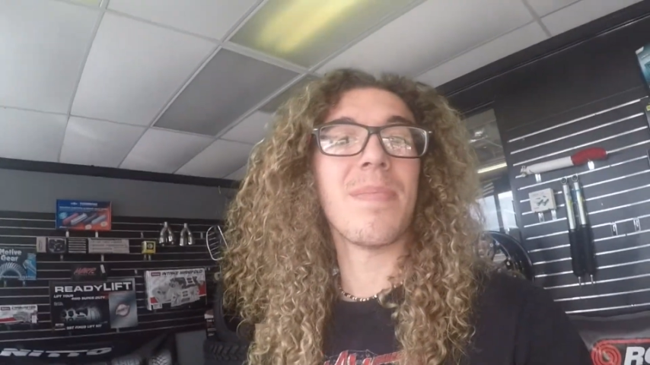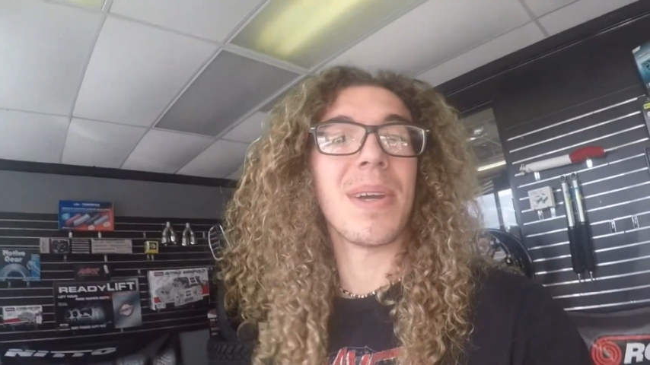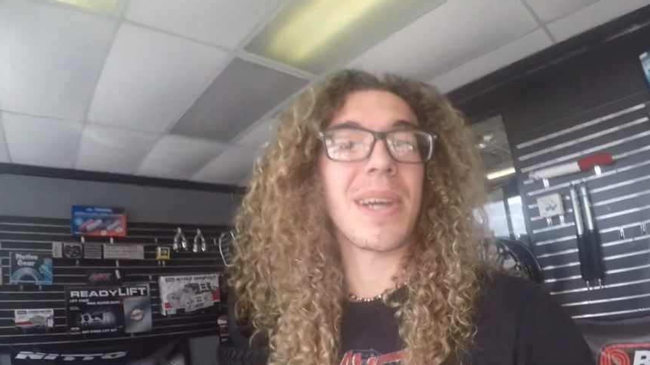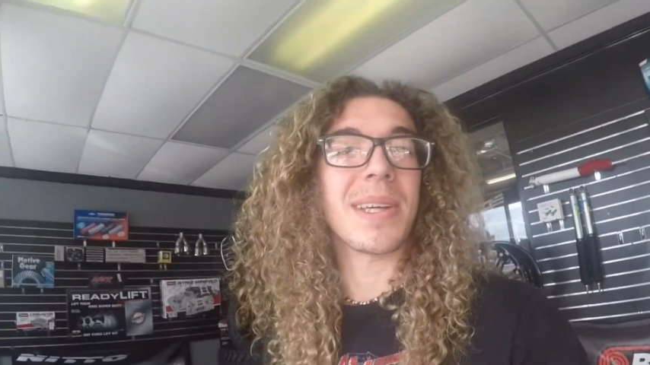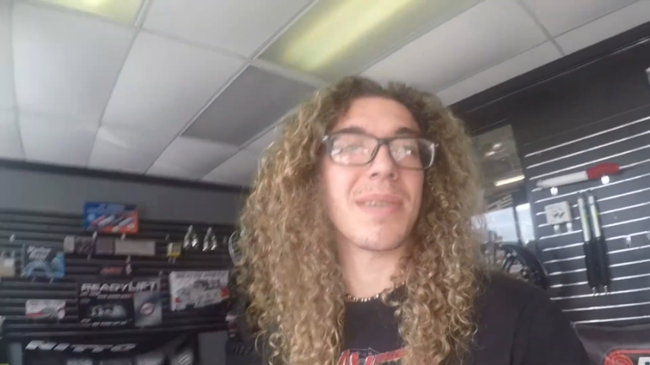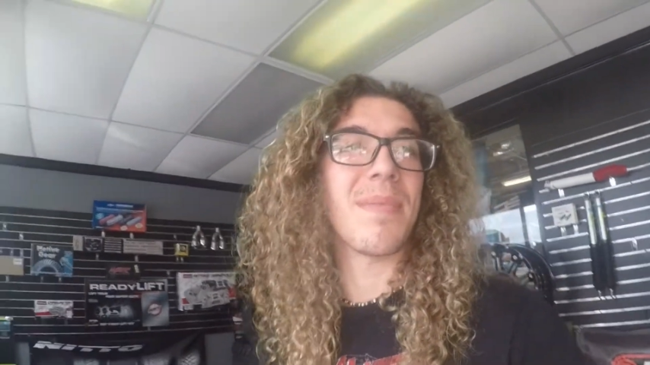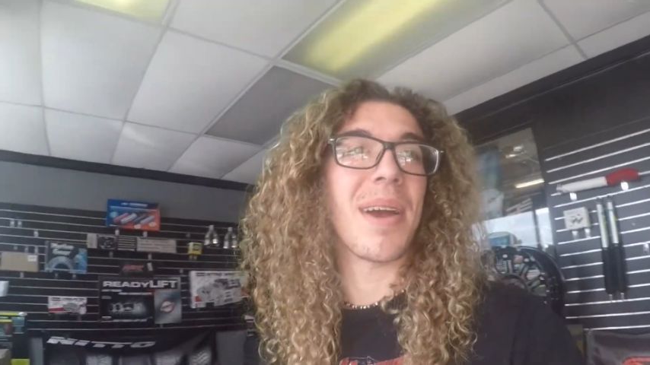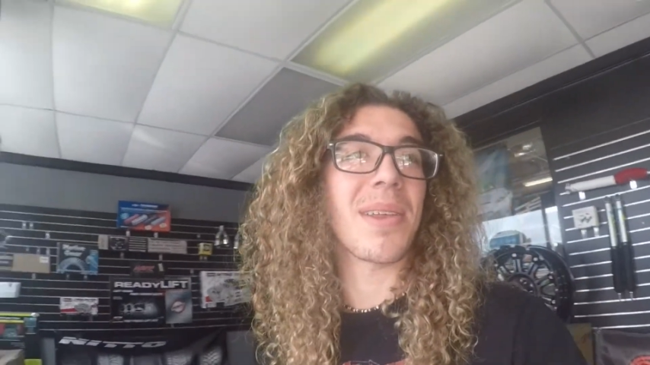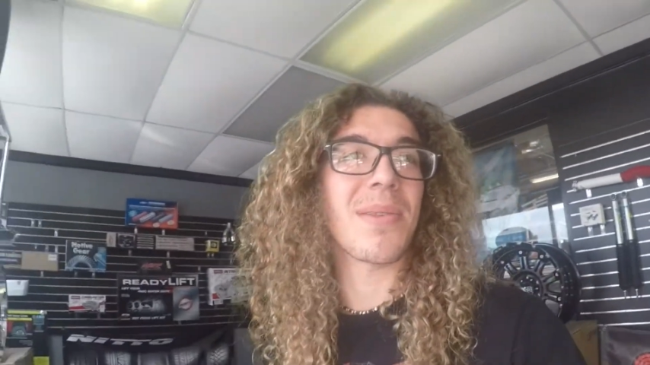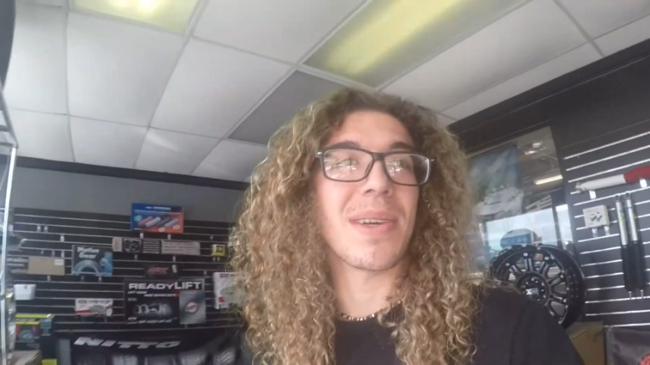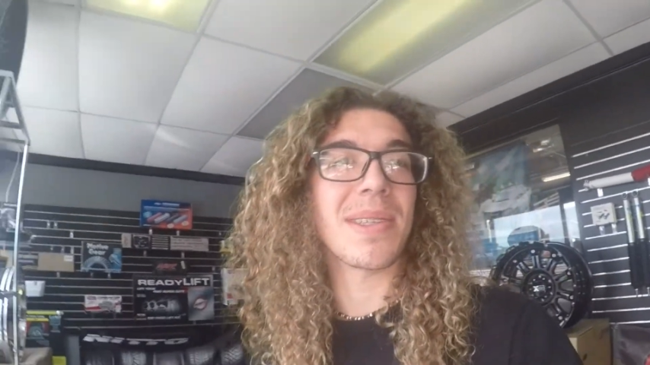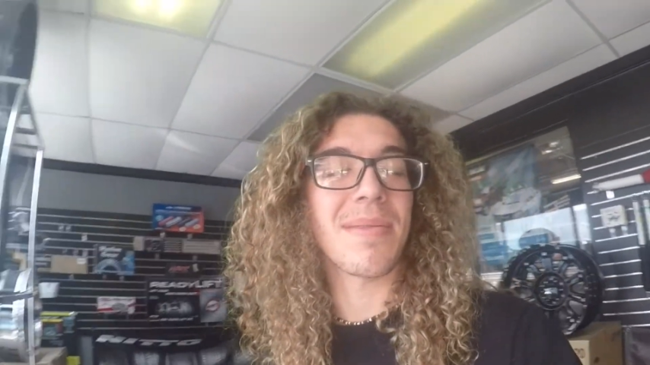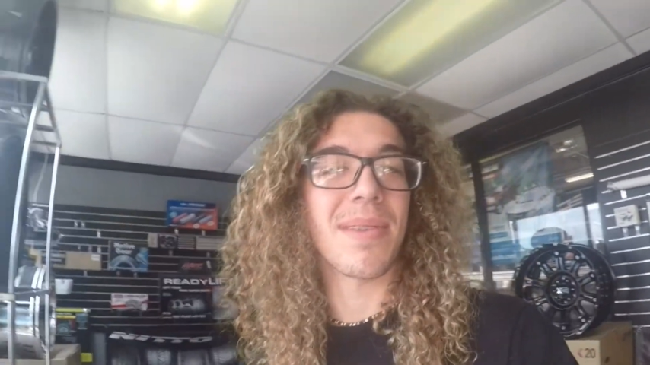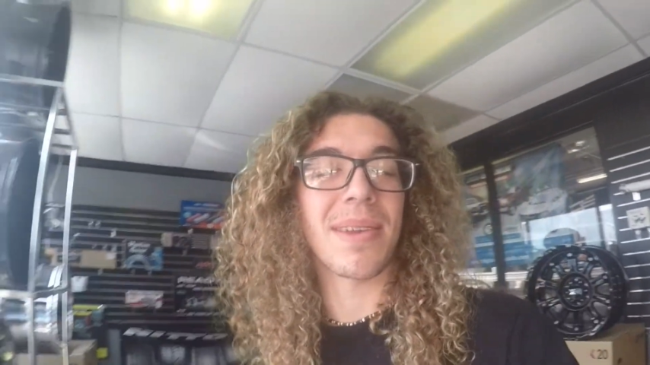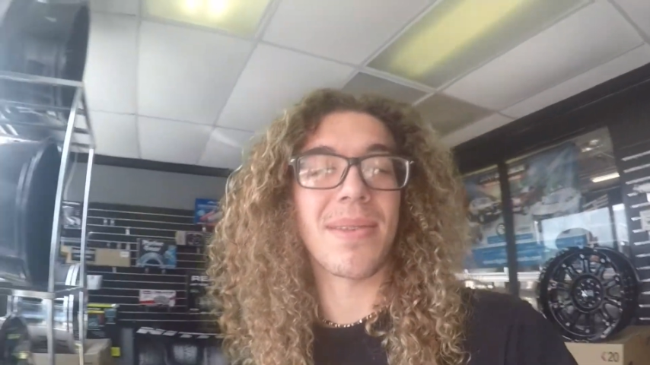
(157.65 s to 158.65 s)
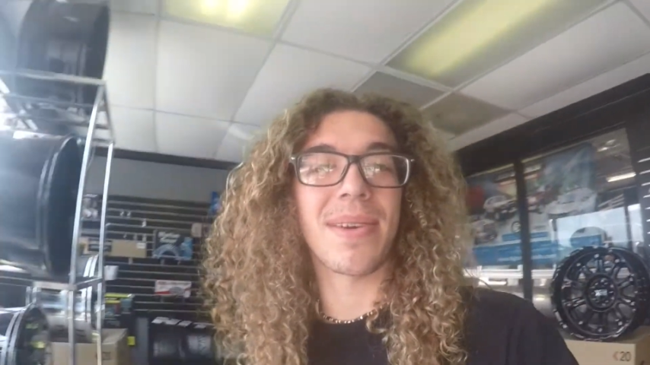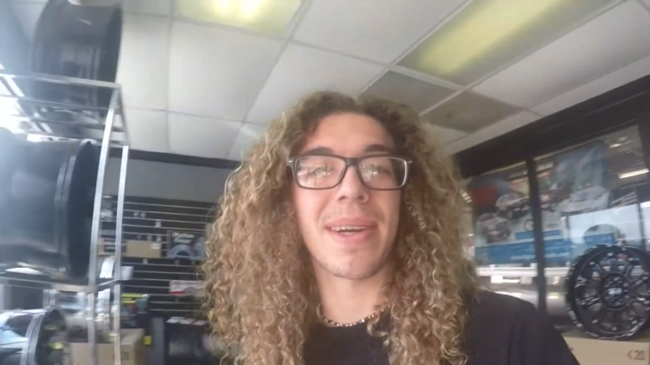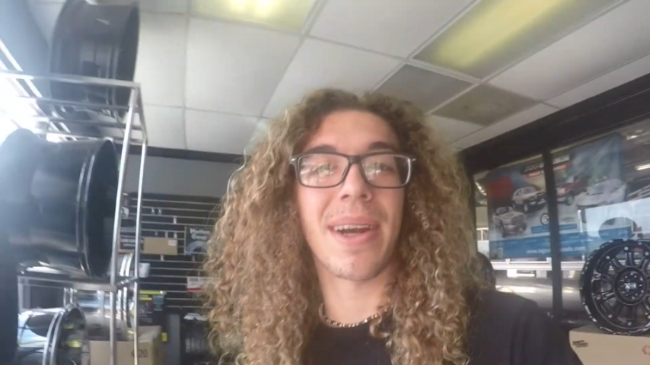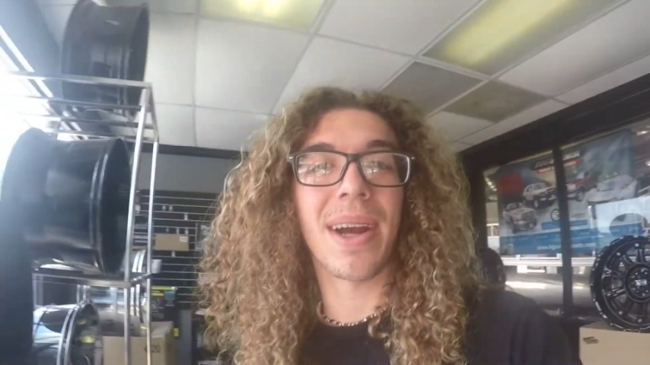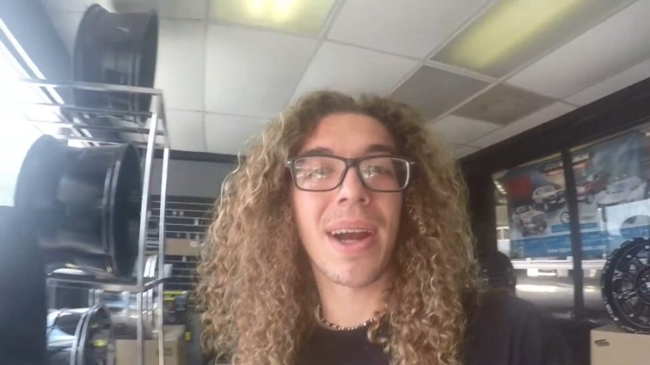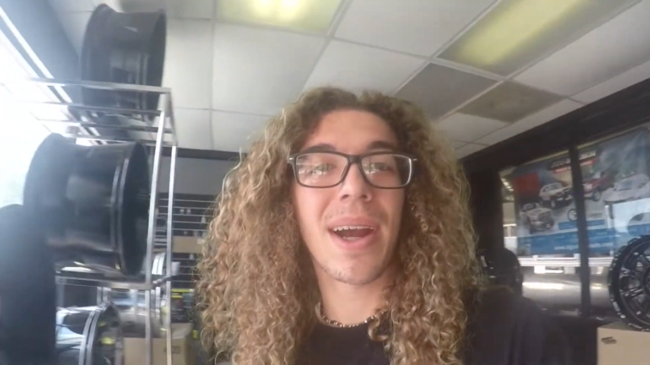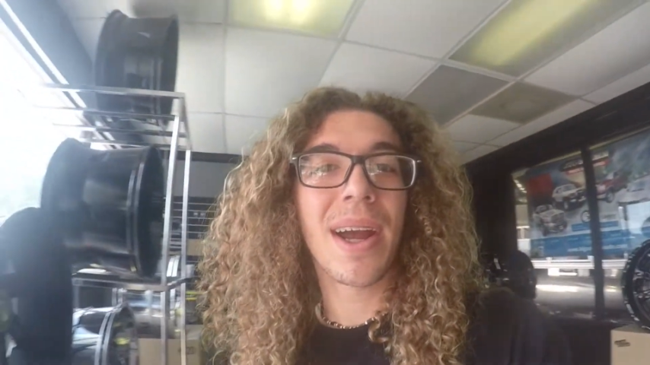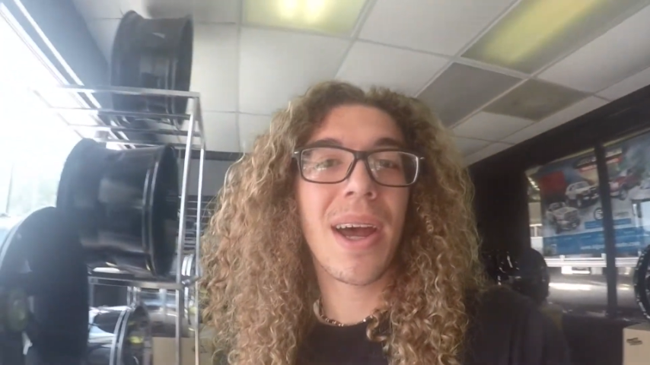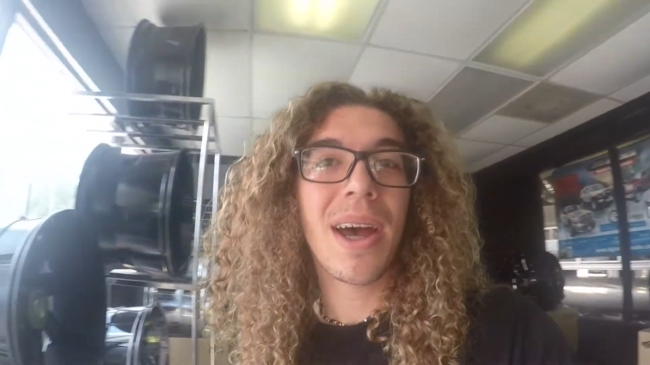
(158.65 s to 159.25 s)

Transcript: because of my three seventy-three gear,